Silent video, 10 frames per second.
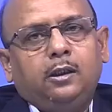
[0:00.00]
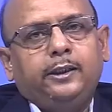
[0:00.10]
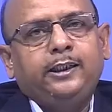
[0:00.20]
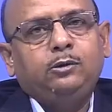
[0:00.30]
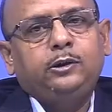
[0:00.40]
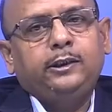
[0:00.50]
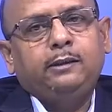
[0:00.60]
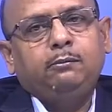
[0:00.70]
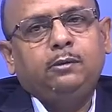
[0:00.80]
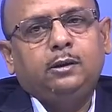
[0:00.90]
day to
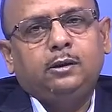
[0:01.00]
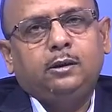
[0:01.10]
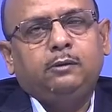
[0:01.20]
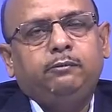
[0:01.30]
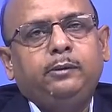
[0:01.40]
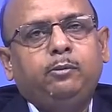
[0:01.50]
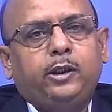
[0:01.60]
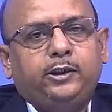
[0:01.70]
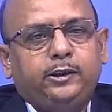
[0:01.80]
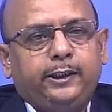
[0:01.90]
data of the
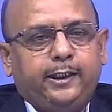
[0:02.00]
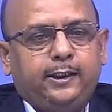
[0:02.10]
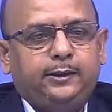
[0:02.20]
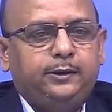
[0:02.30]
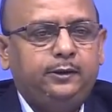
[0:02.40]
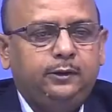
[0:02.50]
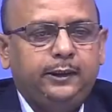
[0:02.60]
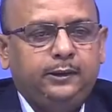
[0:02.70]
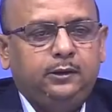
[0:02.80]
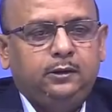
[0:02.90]
production records, right.